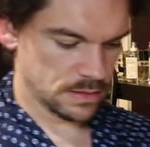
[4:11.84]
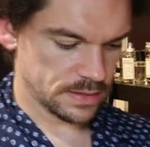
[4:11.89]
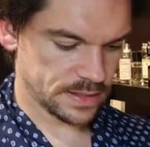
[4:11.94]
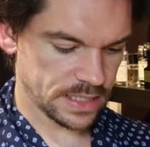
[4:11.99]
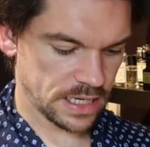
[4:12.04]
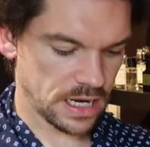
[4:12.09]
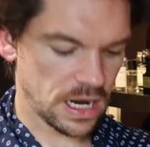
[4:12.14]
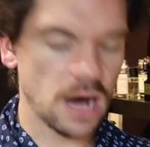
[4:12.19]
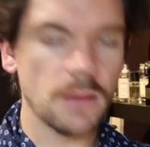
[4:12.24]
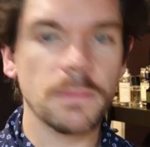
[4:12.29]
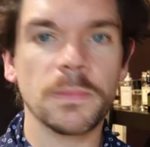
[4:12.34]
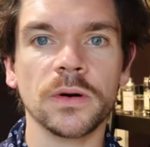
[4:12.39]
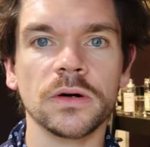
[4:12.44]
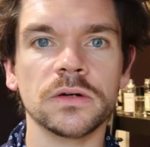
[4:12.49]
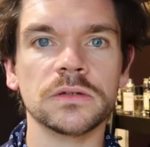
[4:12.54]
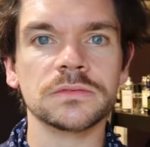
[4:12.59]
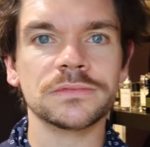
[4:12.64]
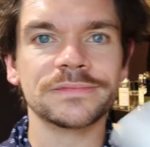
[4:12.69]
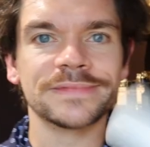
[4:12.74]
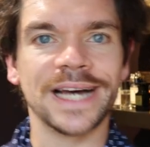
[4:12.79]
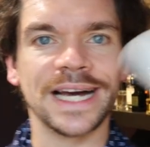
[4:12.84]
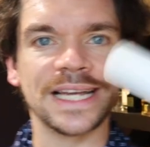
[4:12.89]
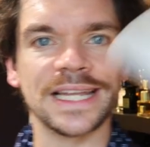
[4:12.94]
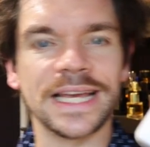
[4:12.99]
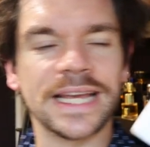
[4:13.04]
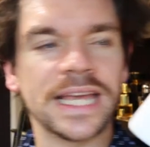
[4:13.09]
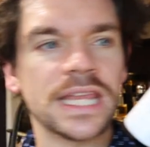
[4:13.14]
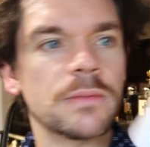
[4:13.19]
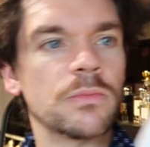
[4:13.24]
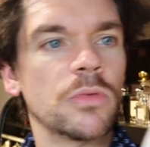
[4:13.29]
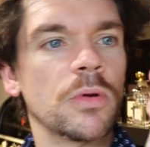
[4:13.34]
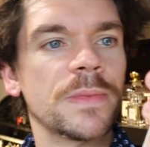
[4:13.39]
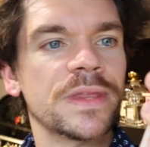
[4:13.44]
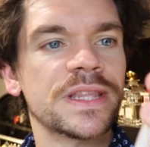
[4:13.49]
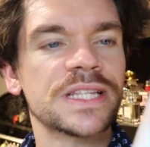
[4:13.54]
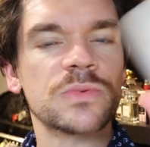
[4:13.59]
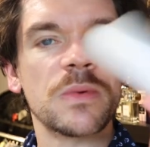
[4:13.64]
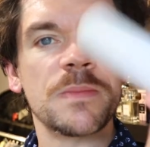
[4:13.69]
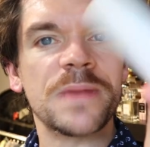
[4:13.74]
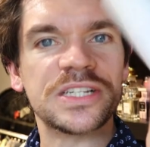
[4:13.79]
There's a couple that I like at the moment.
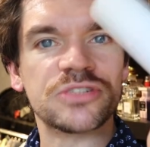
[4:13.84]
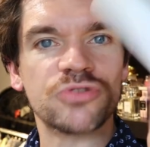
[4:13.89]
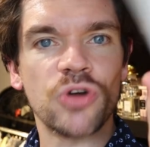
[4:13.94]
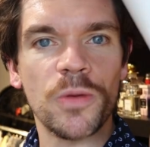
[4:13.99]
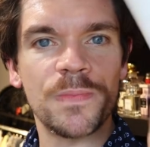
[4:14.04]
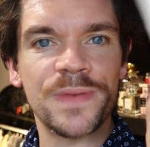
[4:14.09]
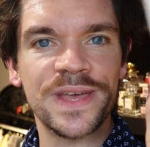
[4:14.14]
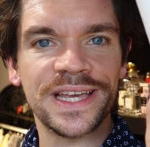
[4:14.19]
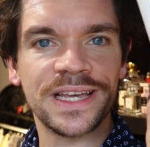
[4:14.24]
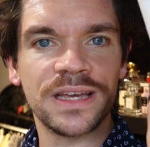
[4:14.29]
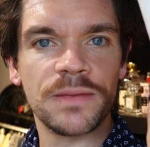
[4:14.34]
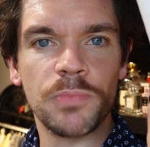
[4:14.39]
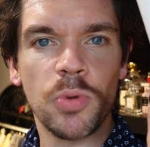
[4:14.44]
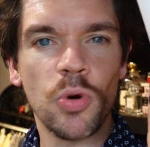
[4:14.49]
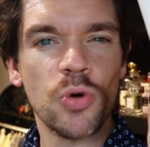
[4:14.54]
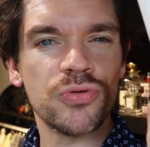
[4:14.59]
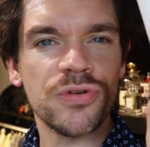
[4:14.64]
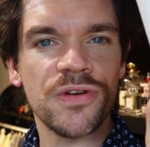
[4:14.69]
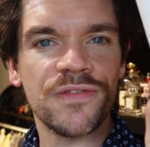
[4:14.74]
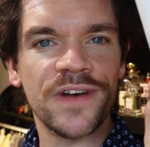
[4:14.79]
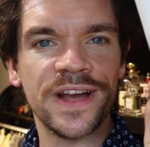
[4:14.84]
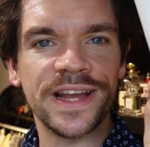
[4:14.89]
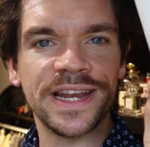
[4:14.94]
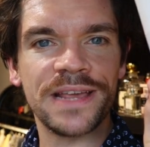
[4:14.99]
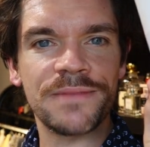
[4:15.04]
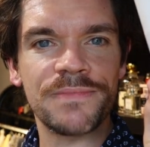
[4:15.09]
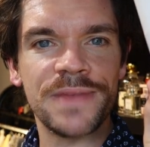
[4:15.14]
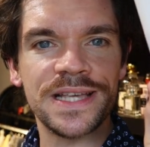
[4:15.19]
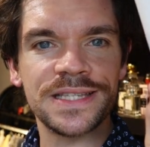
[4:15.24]
This one by Tropic, Pore Refining